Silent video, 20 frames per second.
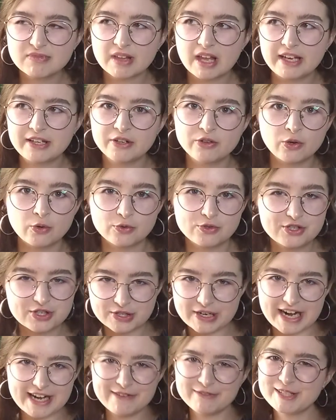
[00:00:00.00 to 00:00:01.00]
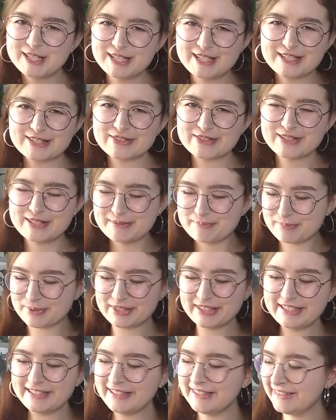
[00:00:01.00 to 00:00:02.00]
don't know, try this
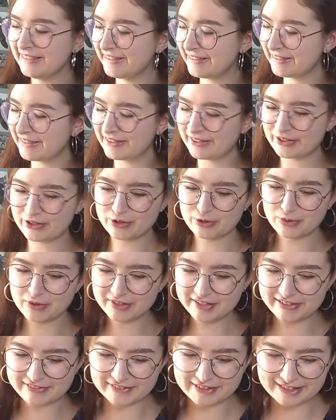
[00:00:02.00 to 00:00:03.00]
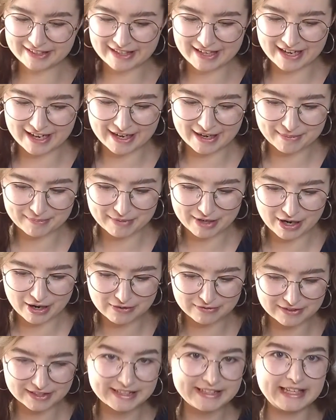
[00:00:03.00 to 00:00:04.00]
spread or whatever.
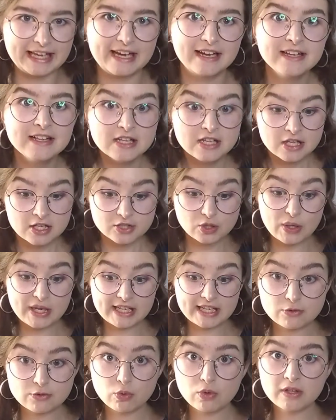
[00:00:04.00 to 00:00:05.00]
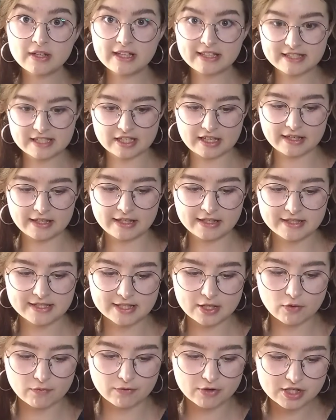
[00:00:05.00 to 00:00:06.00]
However, yeah. So I we'll get started.
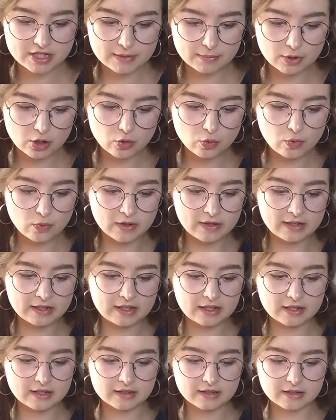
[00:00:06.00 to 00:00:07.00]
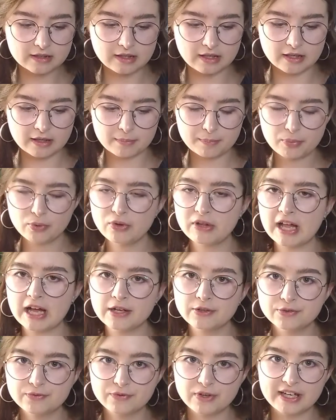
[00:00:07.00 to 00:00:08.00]
So first of all, we'll pull
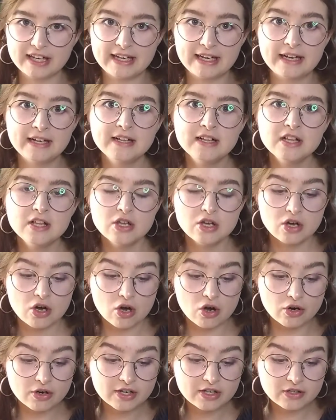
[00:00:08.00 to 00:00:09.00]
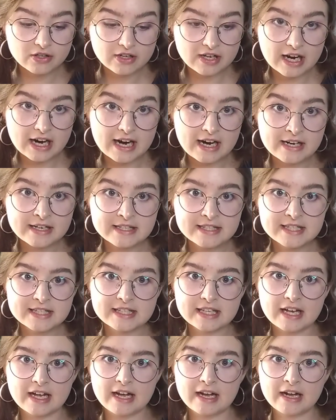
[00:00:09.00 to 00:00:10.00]
out the oracle
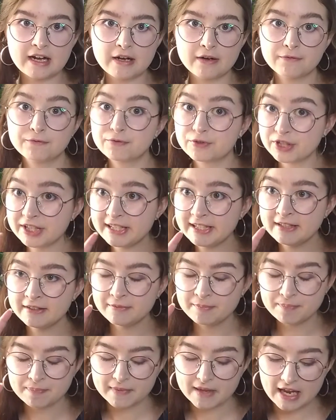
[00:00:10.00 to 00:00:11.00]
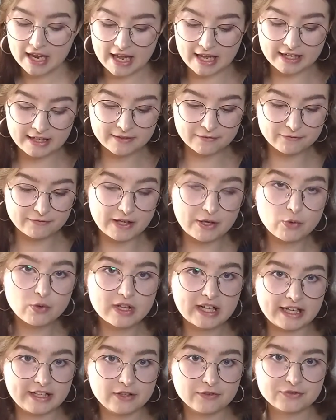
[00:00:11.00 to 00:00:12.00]
cards, 3, and they will
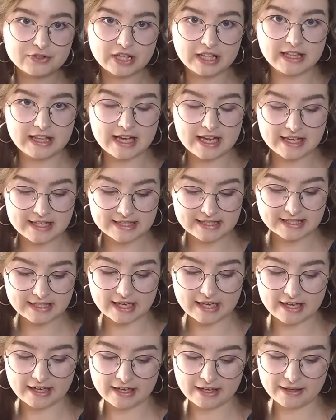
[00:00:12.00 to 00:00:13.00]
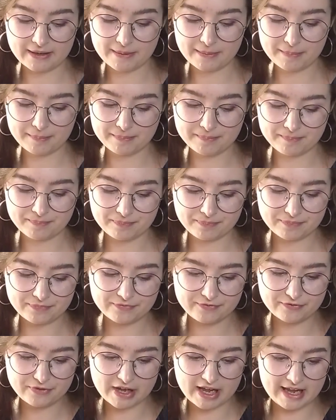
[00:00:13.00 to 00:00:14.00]
kind of tell us
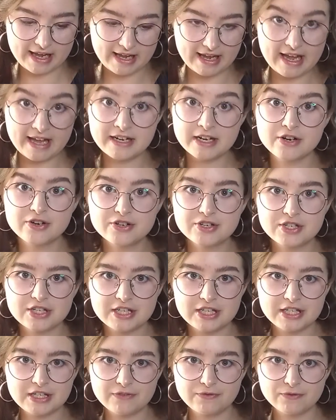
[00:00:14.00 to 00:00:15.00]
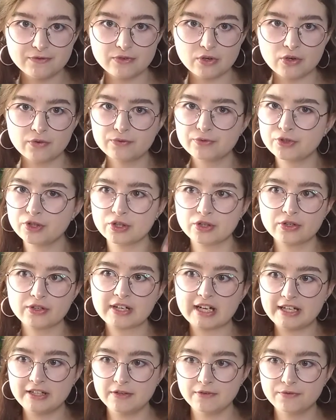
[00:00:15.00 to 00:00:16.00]
the energy of your
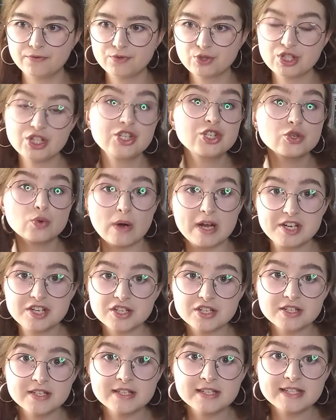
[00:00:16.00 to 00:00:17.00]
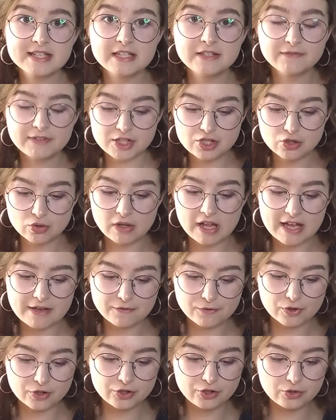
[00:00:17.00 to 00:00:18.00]
kind of situations in the July
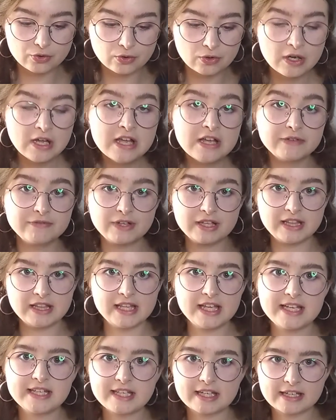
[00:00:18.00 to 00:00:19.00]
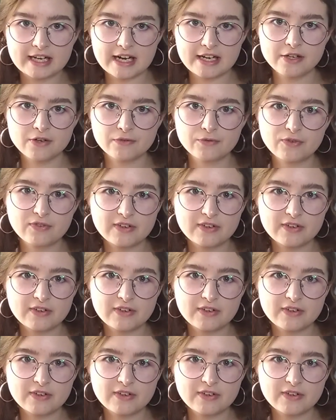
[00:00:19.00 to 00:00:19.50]
for you, then later kind of